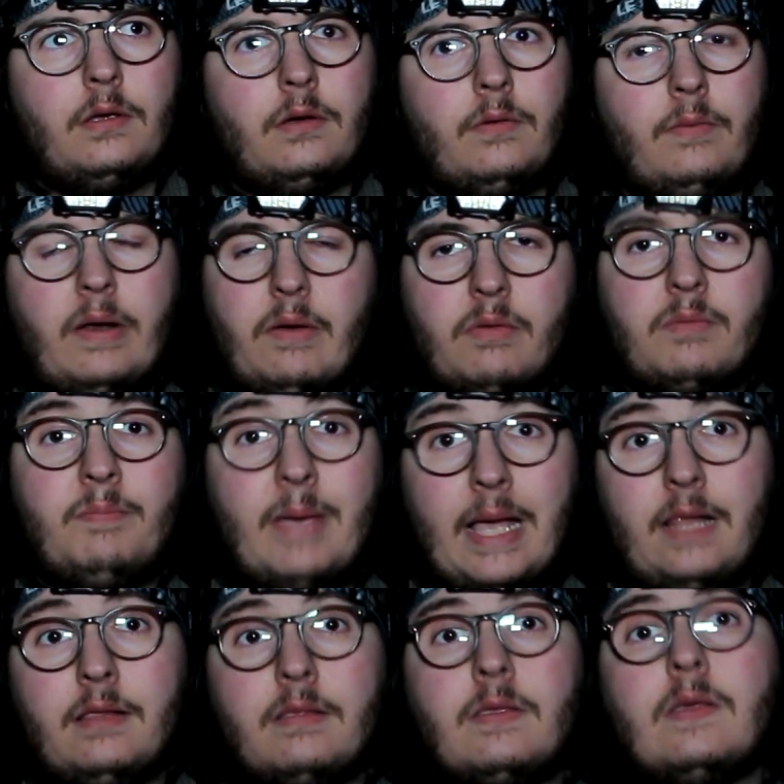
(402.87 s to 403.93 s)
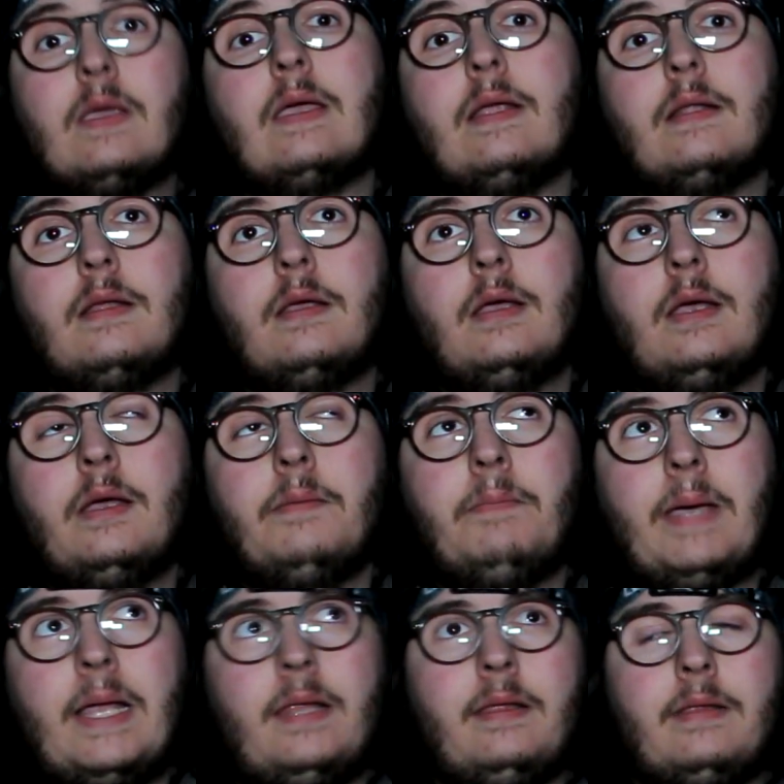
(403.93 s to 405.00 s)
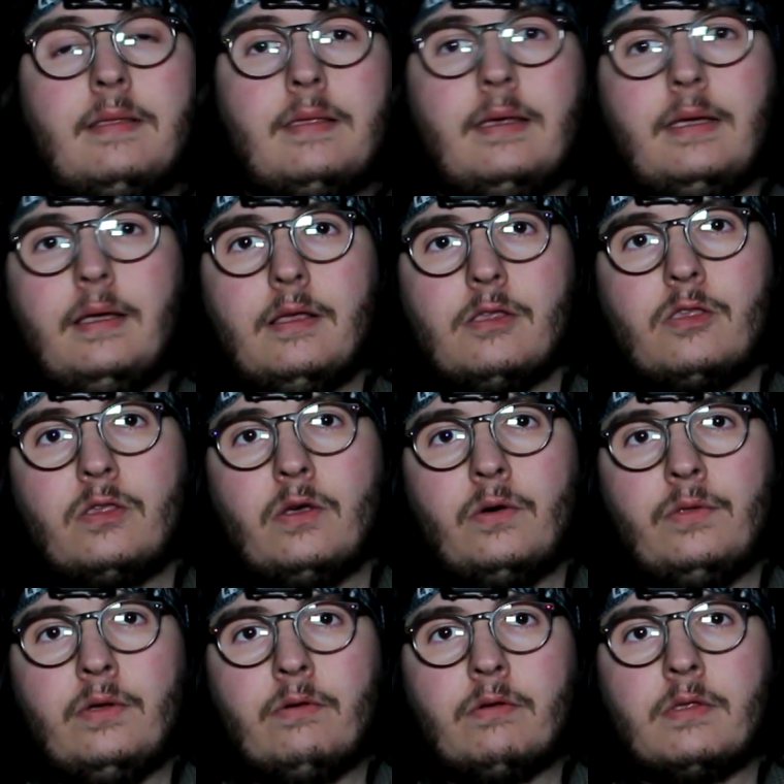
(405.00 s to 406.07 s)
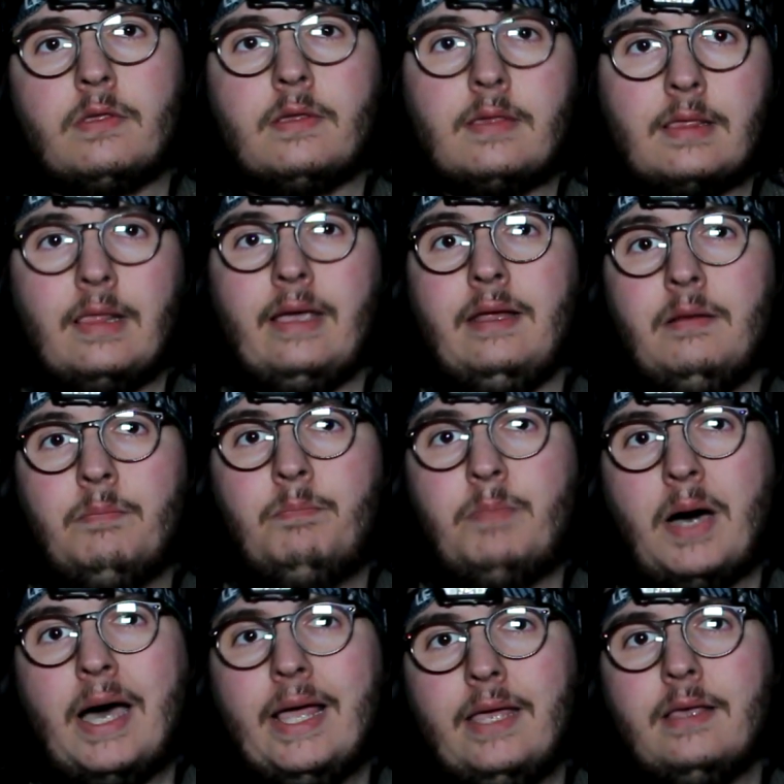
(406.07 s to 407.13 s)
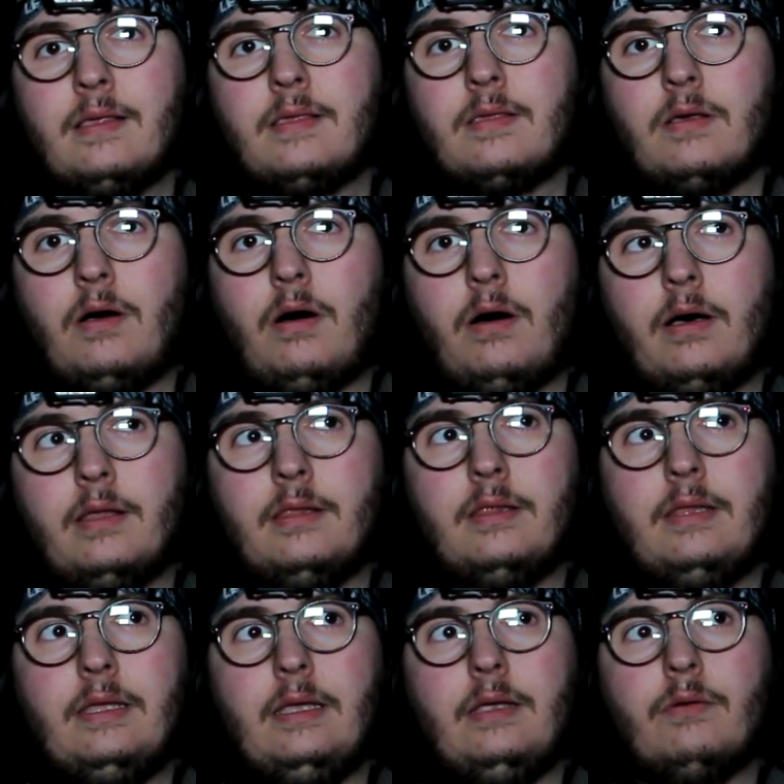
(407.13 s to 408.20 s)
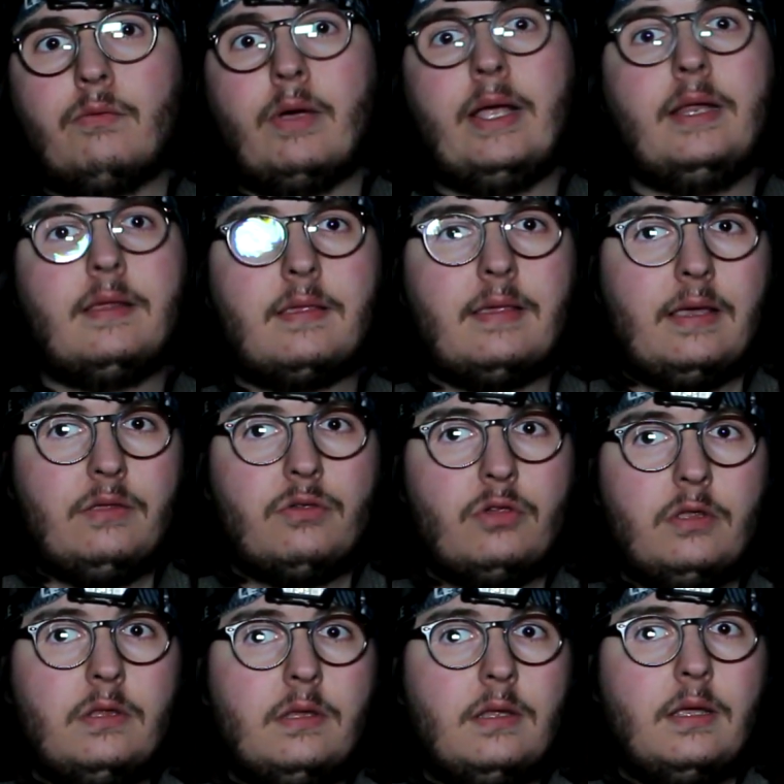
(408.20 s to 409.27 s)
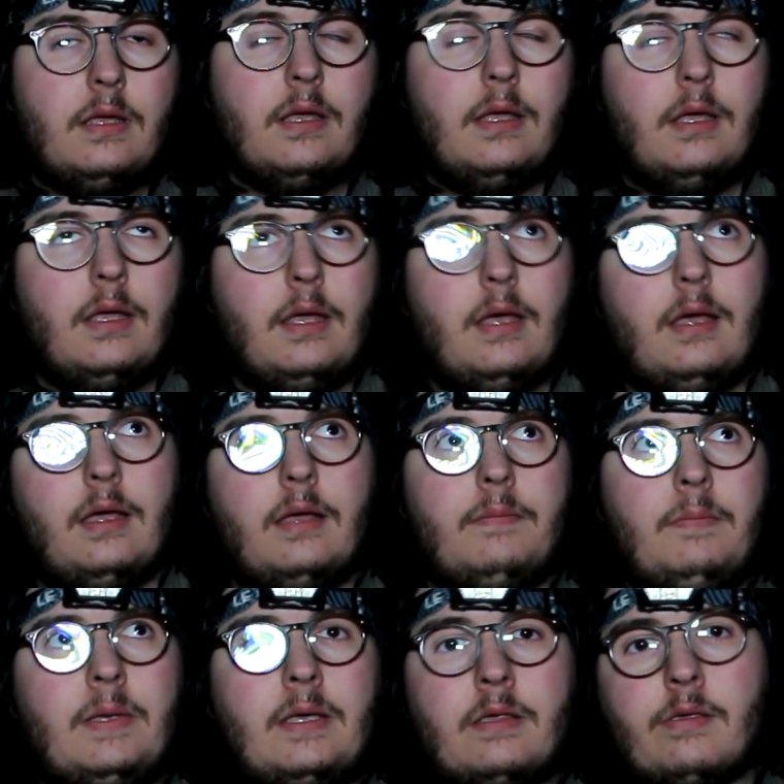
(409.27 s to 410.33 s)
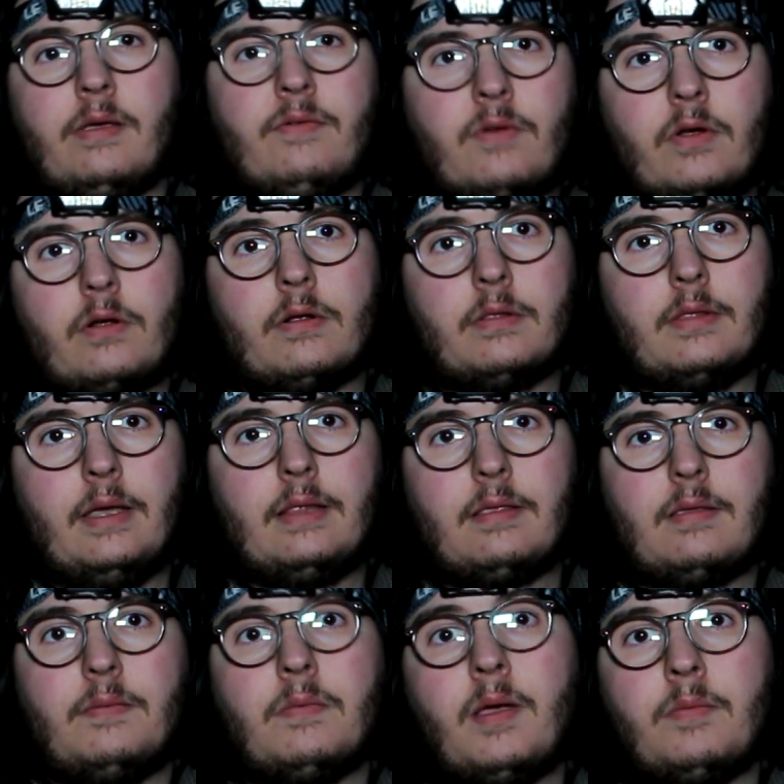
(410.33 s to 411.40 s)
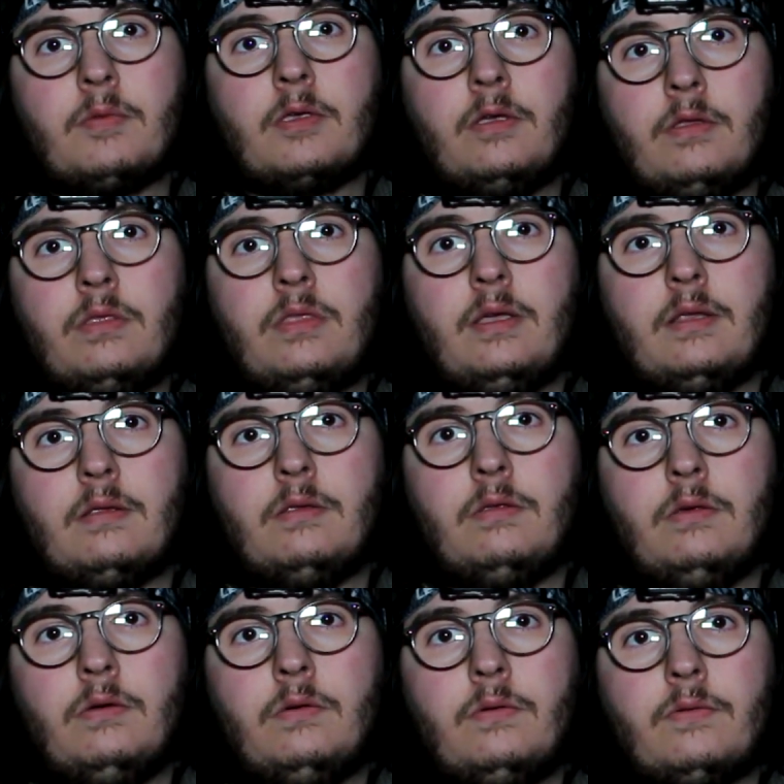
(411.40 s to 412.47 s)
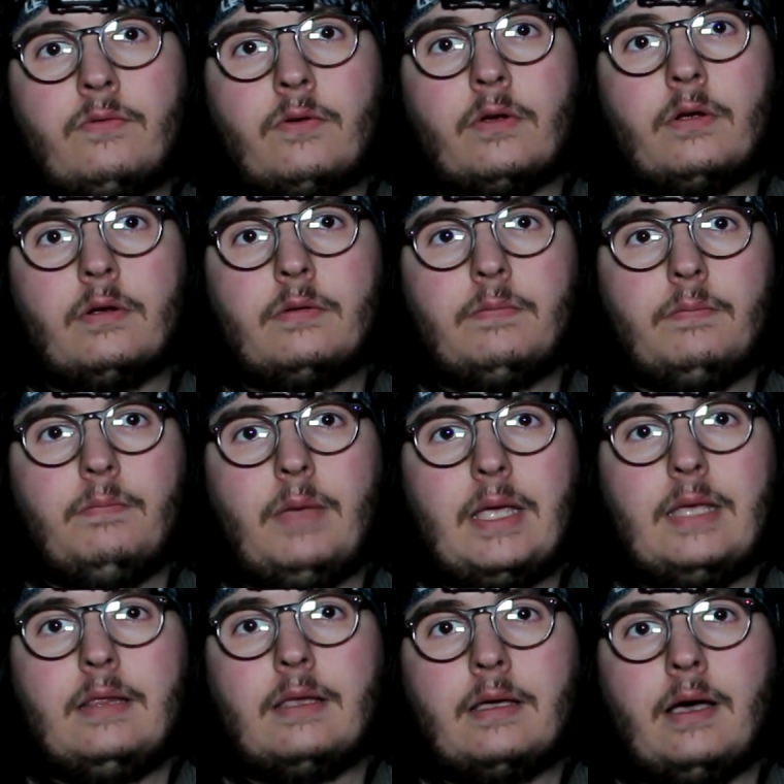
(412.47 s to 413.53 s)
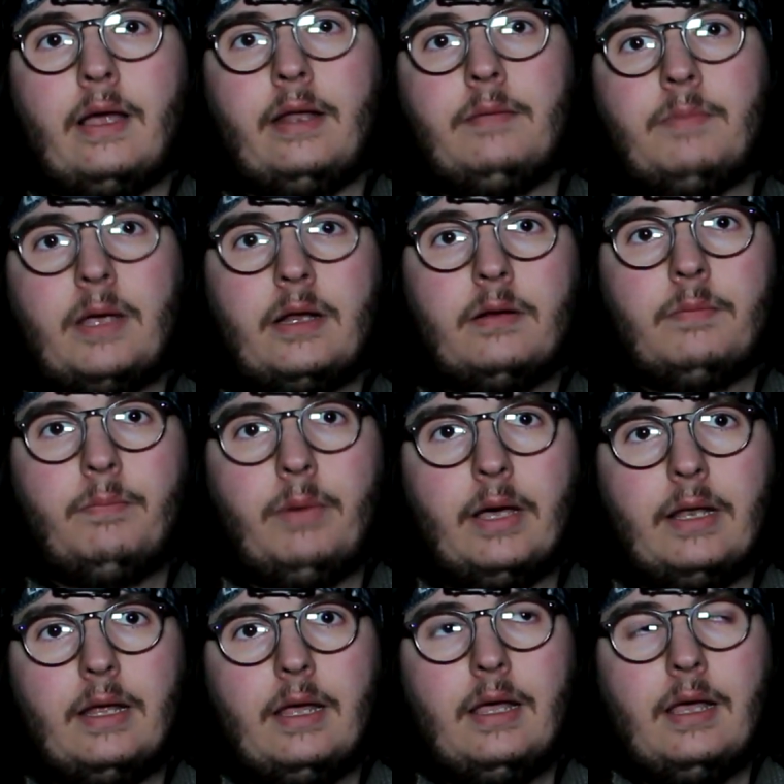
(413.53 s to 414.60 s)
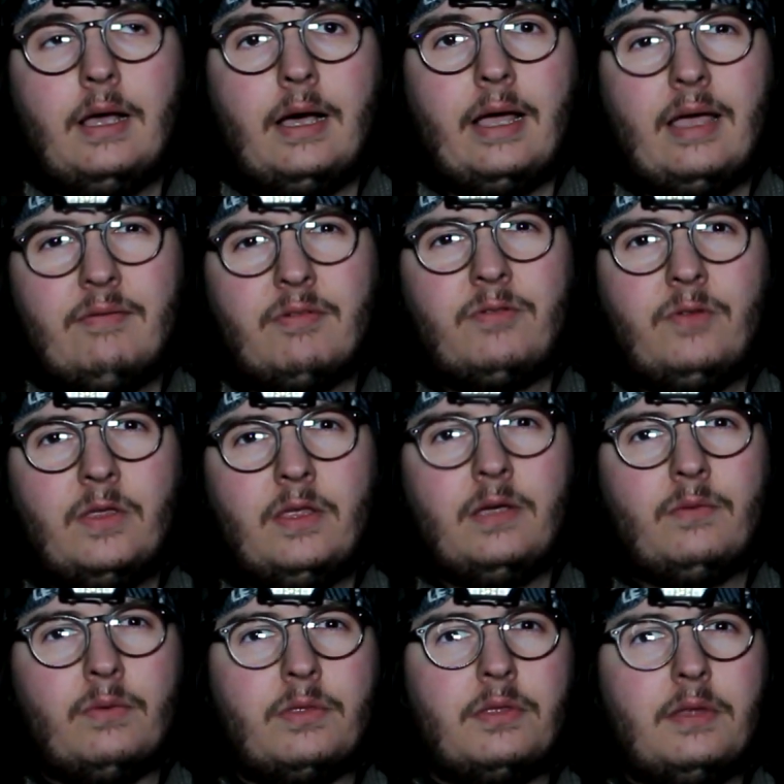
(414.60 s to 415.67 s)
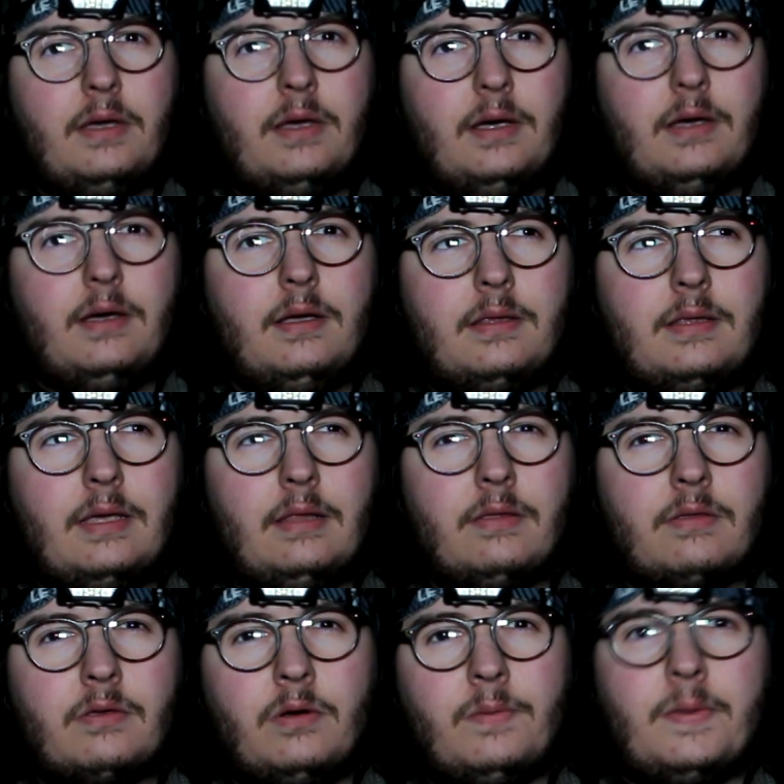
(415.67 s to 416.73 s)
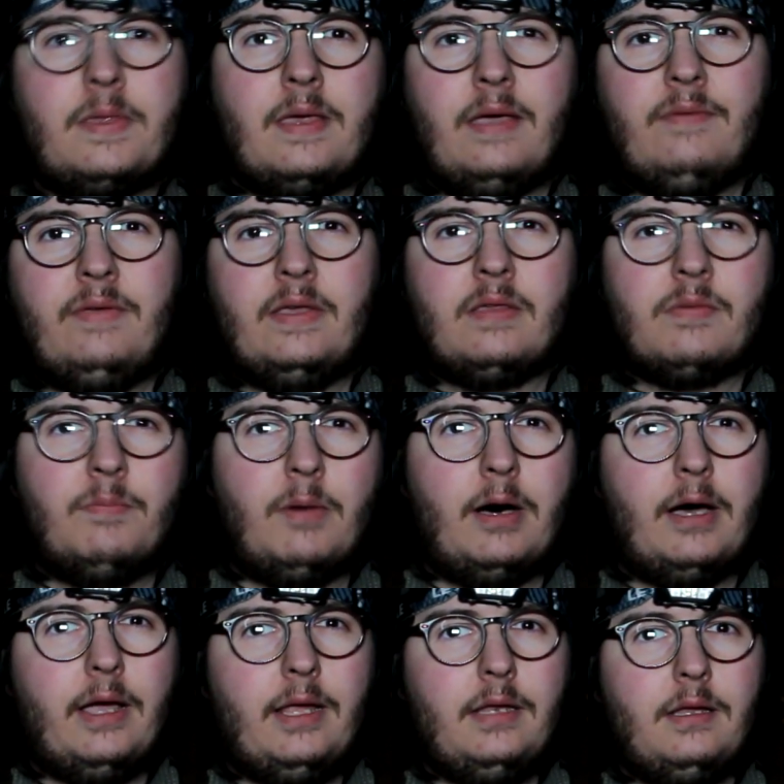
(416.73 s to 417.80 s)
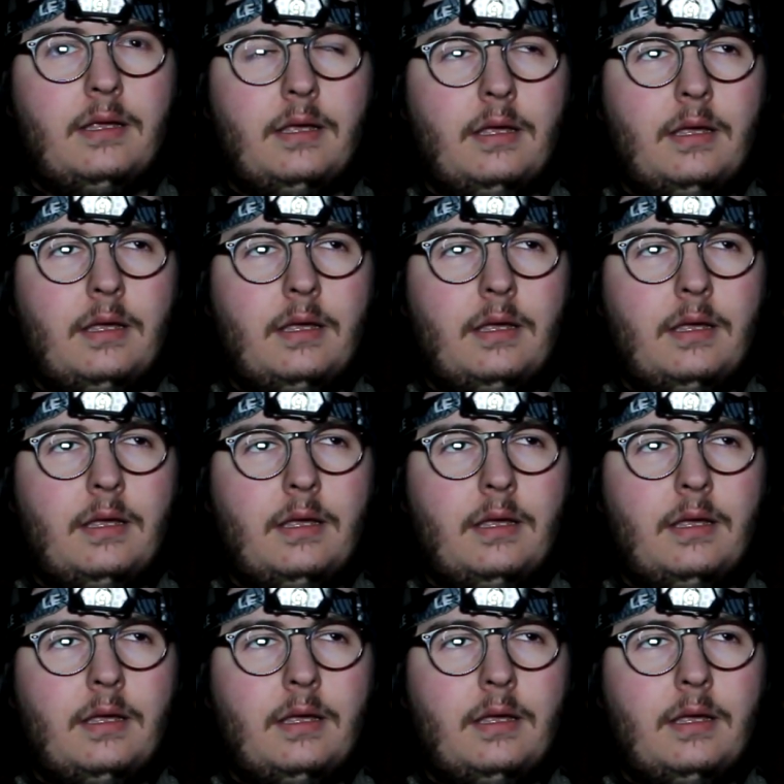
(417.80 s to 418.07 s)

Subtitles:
when I was balancing it so there was a slight bias on the right ascension, because I've heard that's sometimes a good thing to do for making the guiding better, but I have a feeling with a telescope as heavy as mine